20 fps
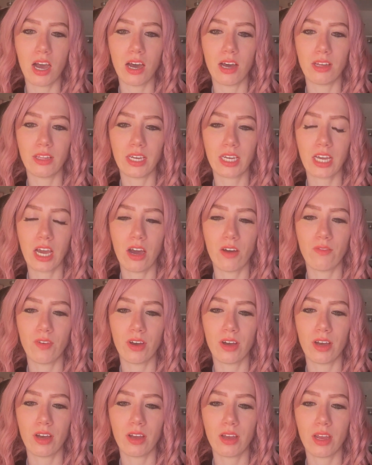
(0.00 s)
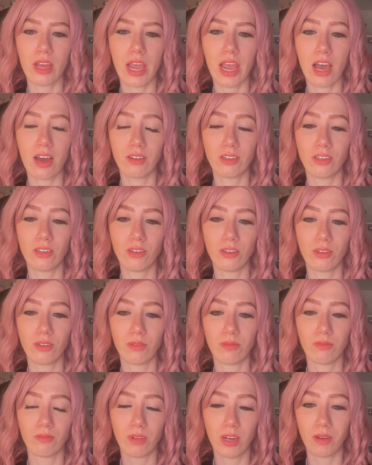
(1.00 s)
They cover how
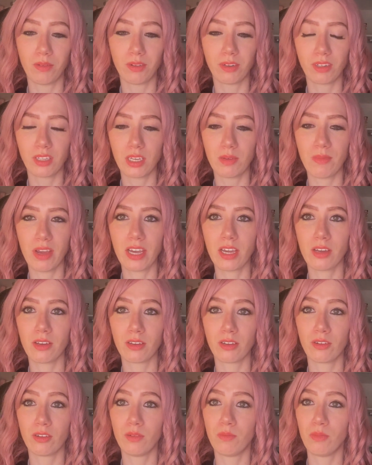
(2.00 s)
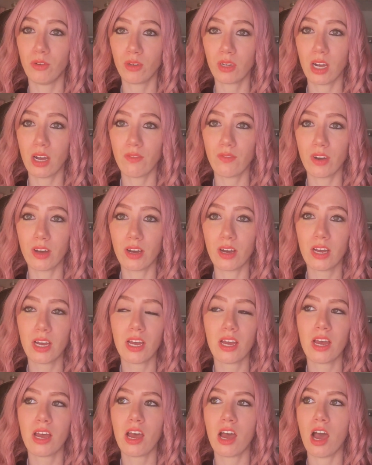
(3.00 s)
to, ironically, make a good book cover,
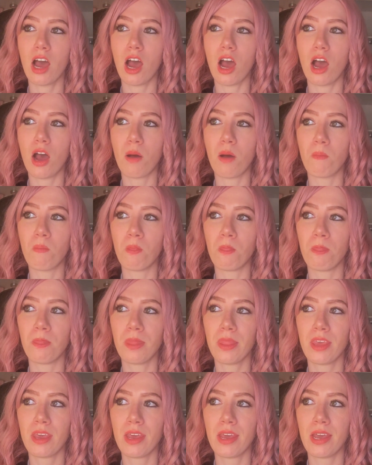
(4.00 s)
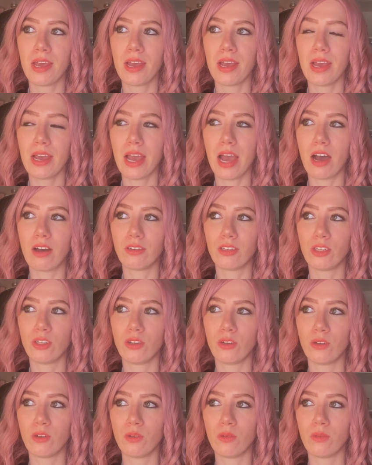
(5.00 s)
how
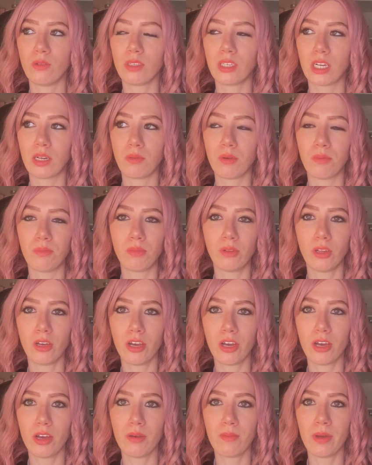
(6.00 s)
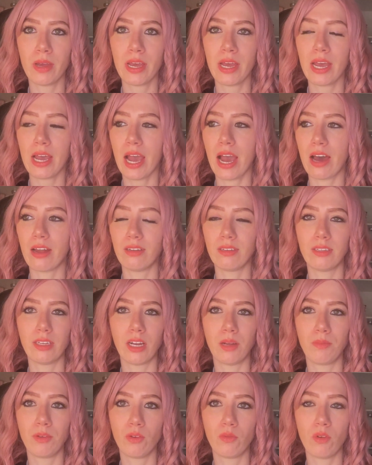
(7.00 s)
to set up a blurb, how to set
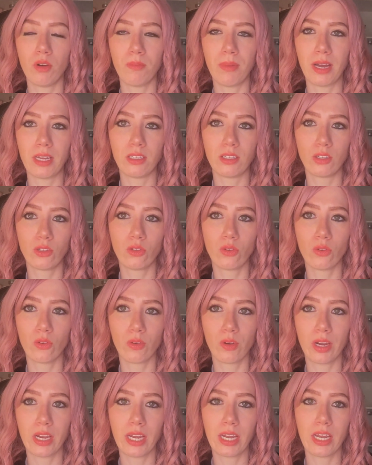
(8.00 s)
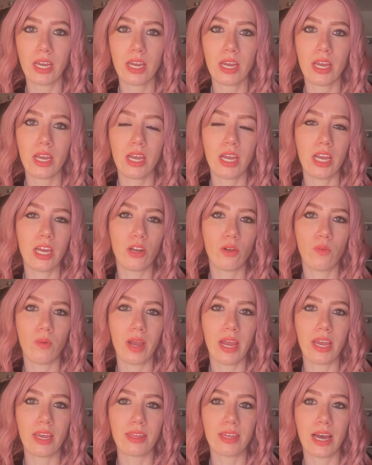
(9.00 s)
up your Wattpad story in a
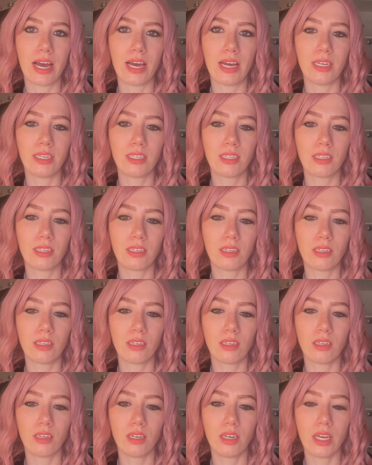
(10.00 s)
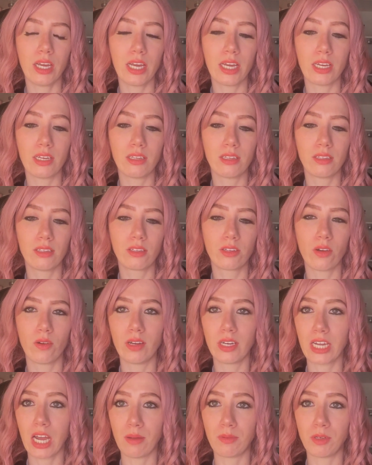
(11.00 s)
way that is going
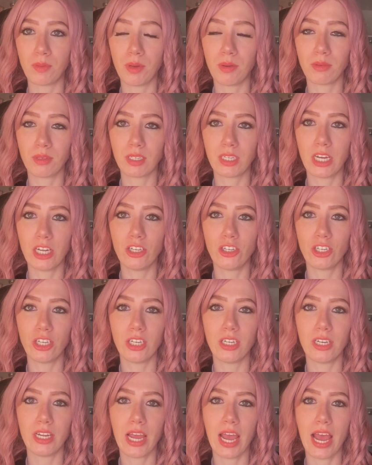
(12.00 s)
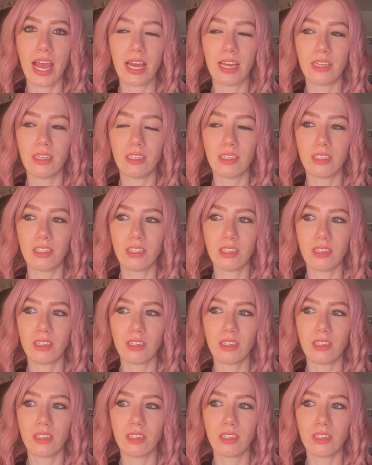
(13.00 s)
to capture people's attention and